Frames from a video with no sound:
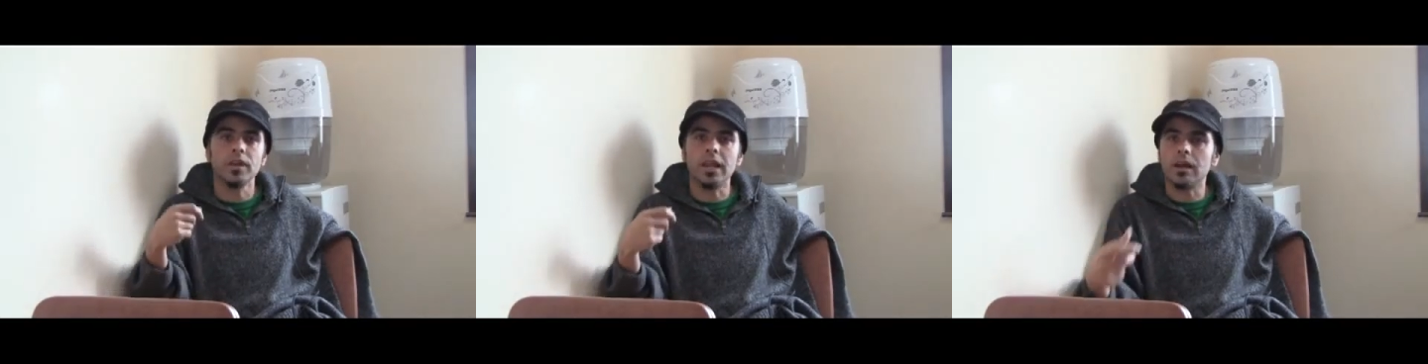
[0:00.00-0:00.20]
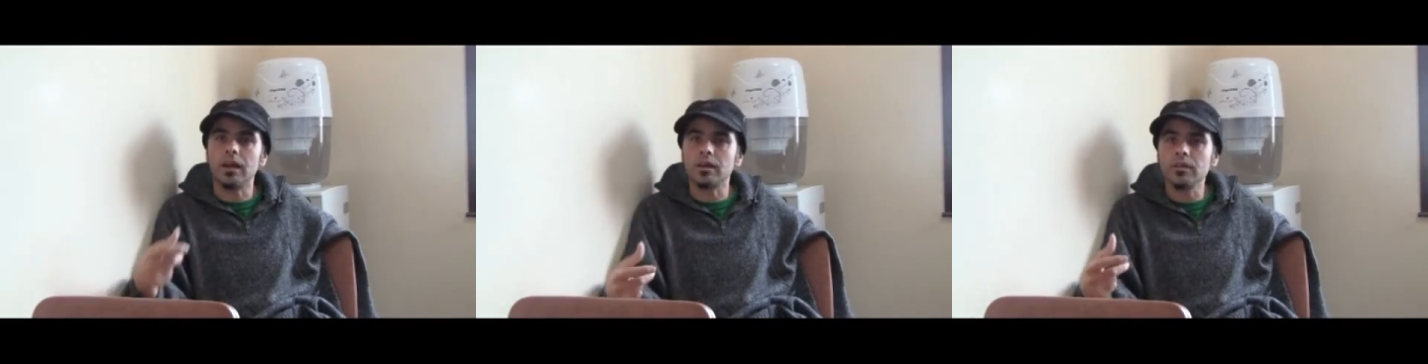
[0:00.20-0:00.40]

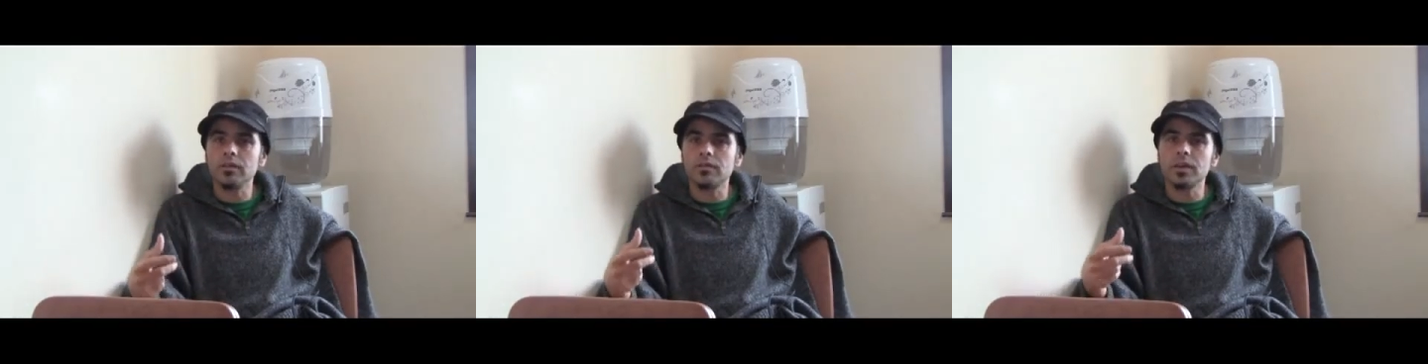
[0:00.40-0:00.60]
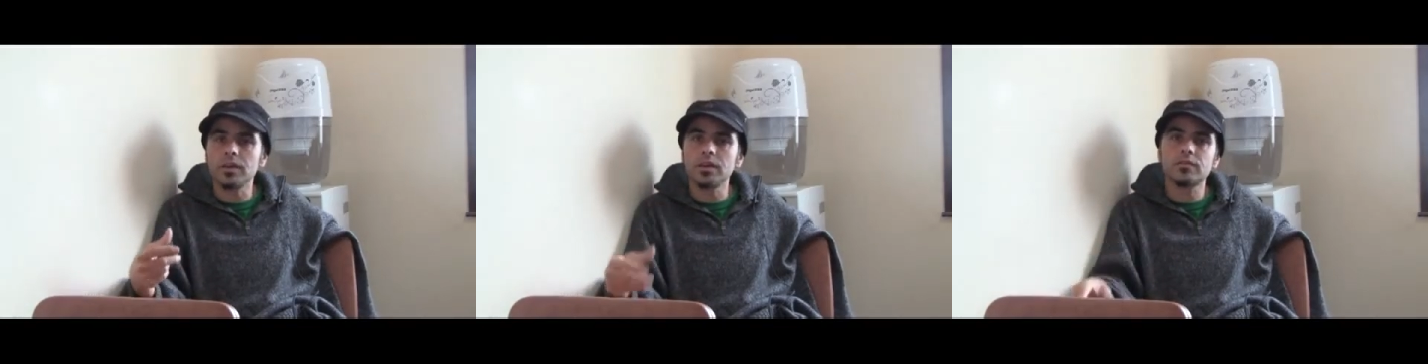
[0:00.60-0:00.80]
learning
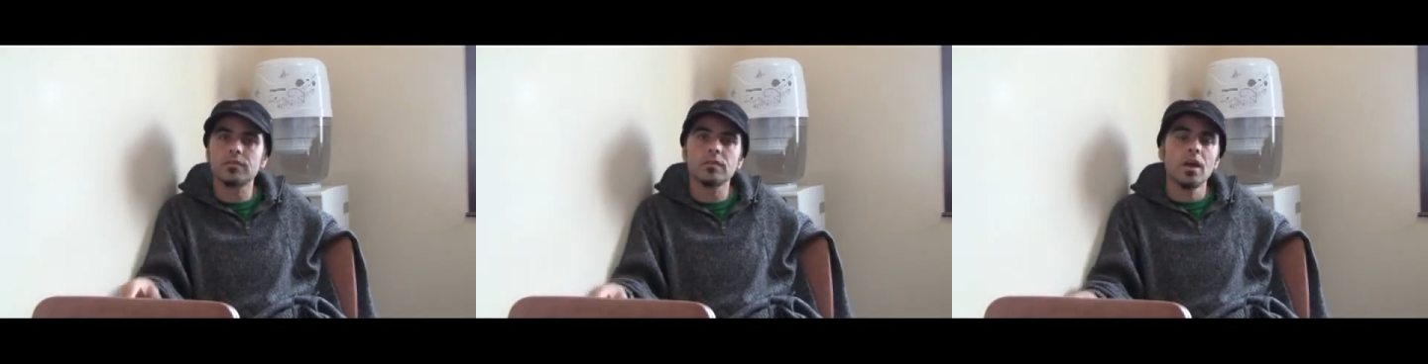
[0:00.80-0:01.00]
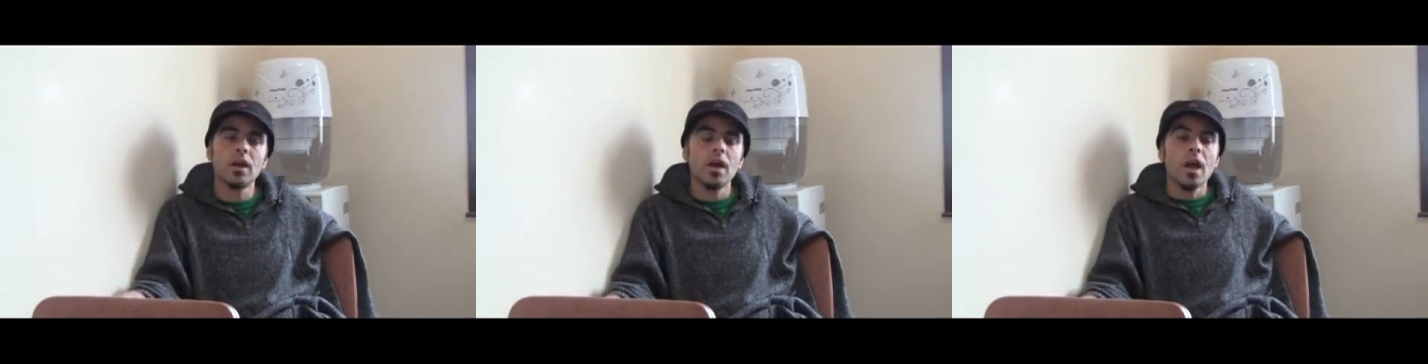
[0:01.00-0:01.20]

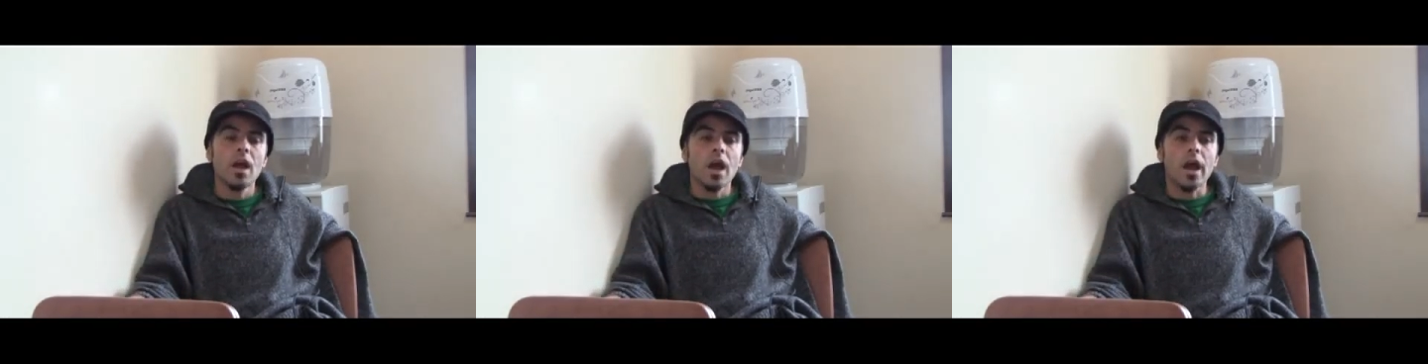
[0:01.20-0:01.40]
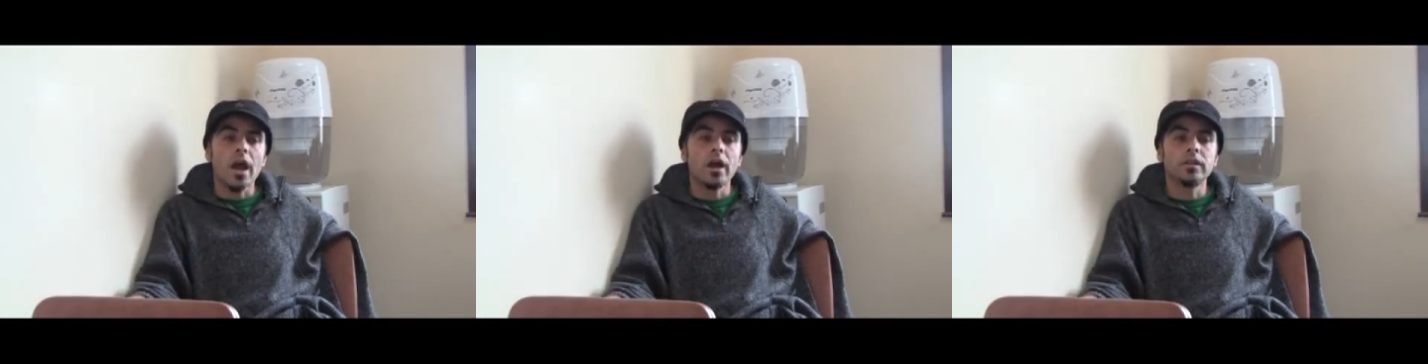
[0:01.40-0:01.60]
things.
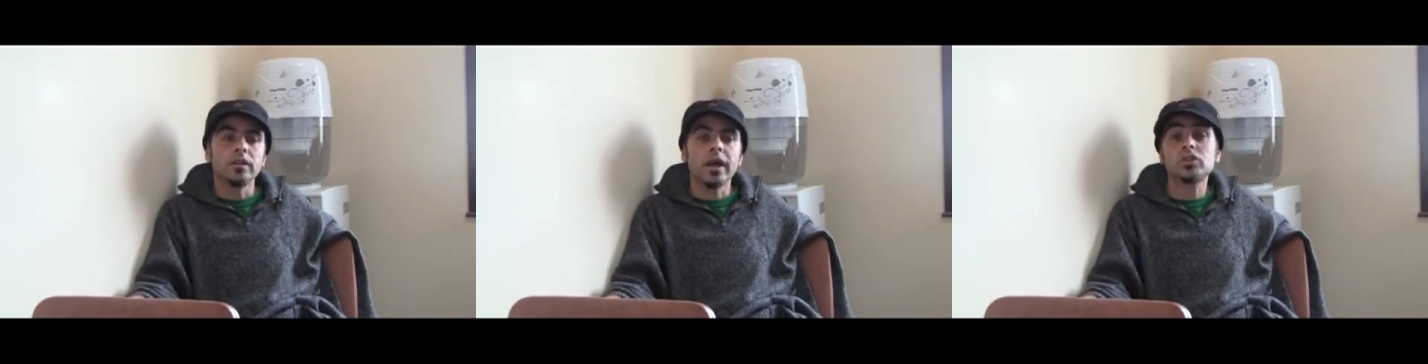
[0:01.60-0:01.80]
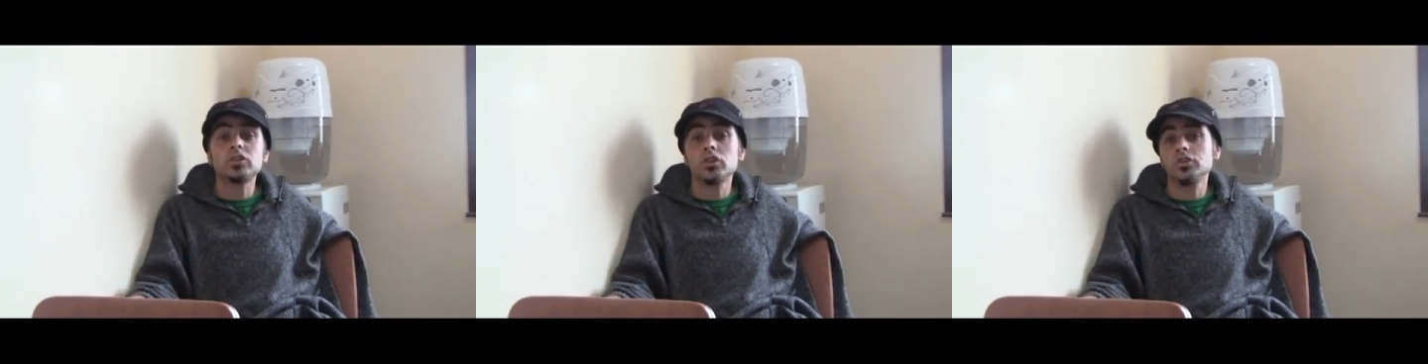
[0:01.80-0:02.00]
And
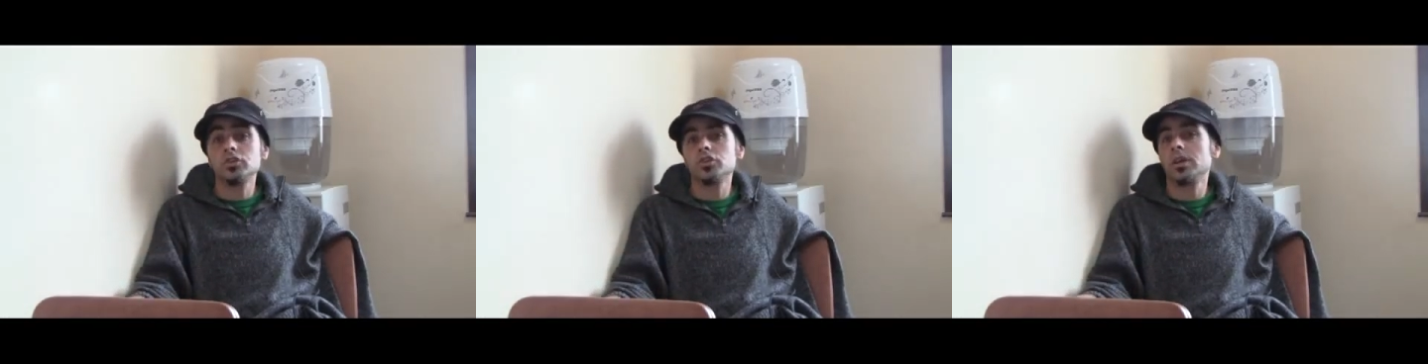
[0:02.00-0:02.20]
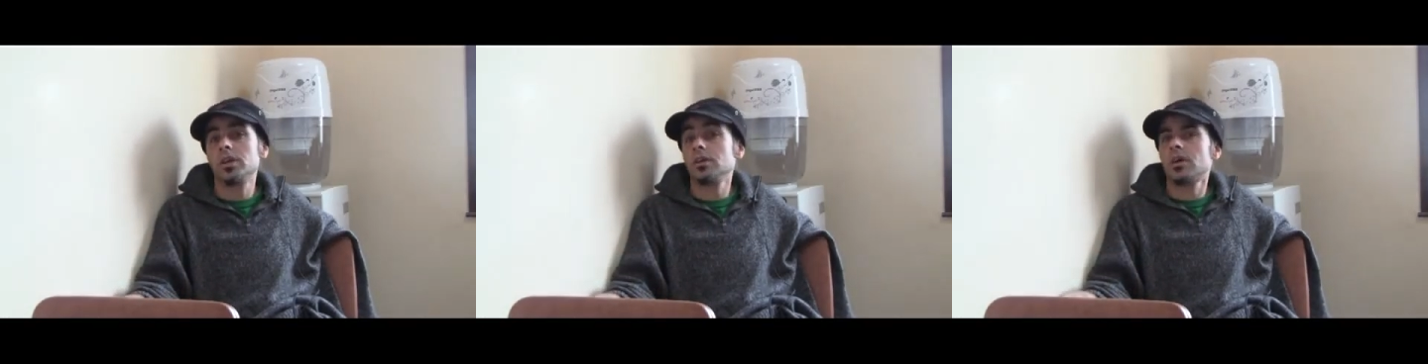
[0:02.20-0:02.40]
actually,
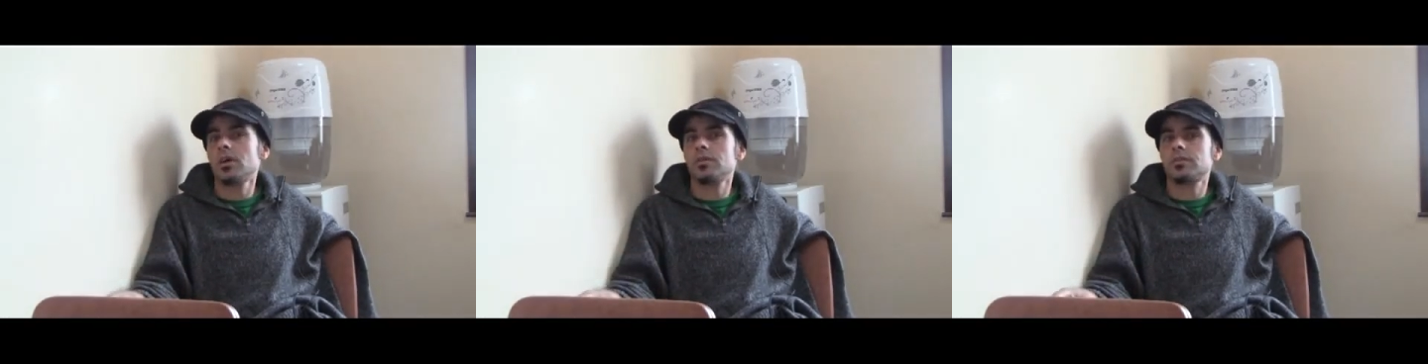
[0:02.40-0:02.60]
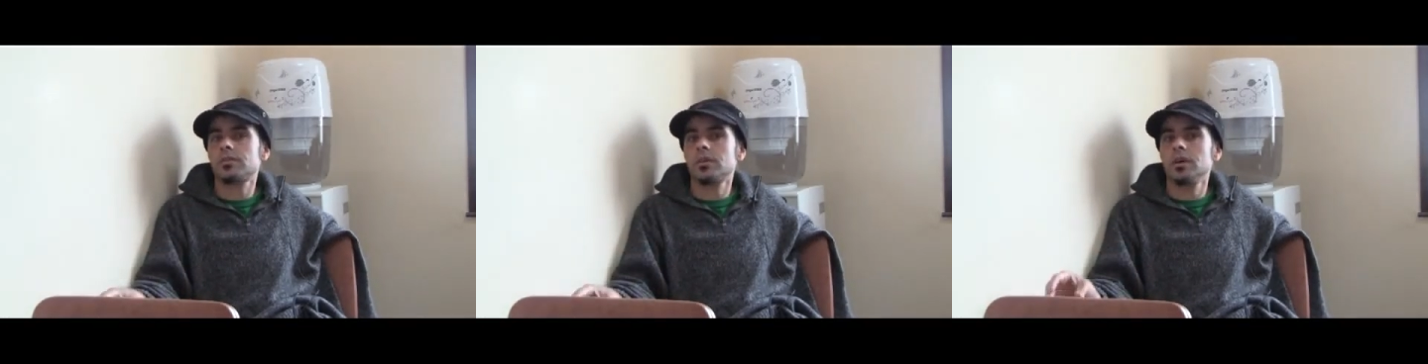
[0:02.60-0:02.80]
she gave
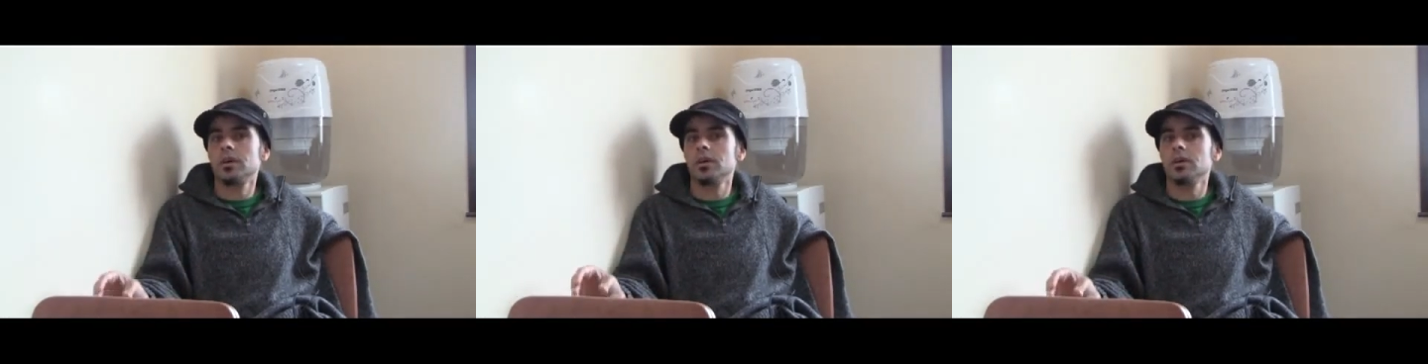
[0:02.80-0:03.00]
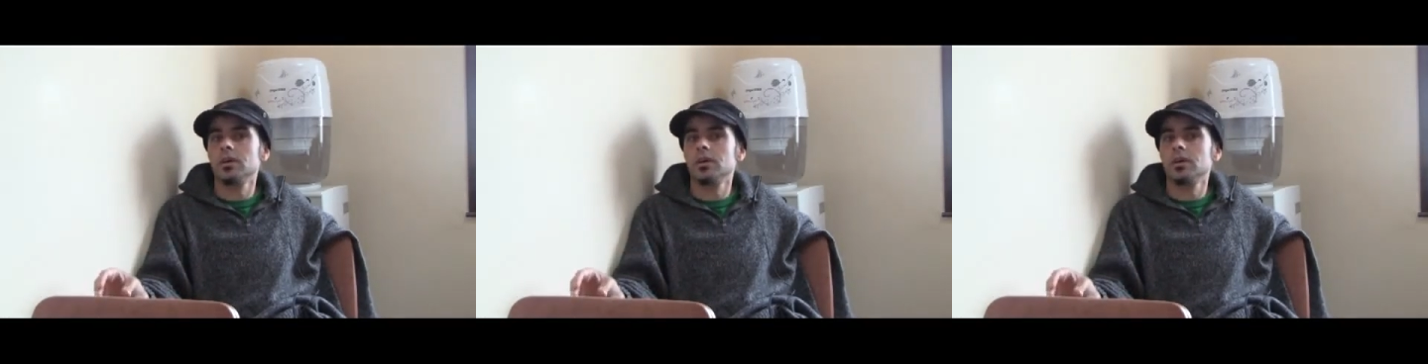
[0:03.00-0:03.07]
us